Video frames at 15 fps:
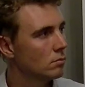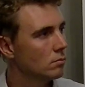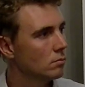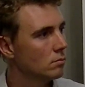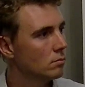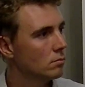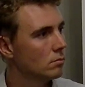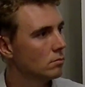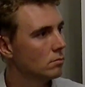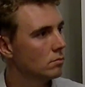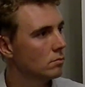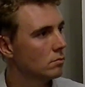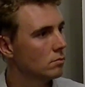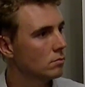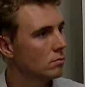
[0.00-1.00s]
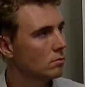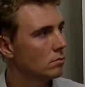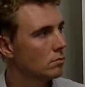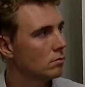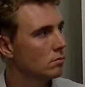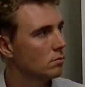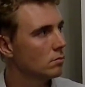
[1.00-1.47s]

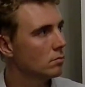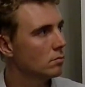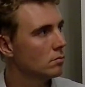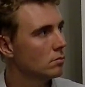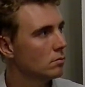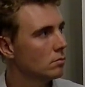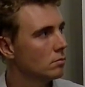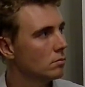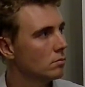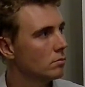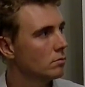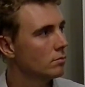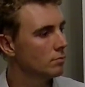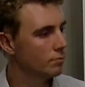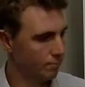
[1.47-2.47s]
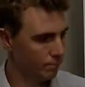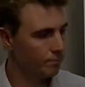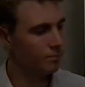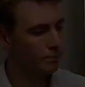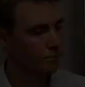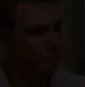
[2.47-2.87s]
The person shown says nothing.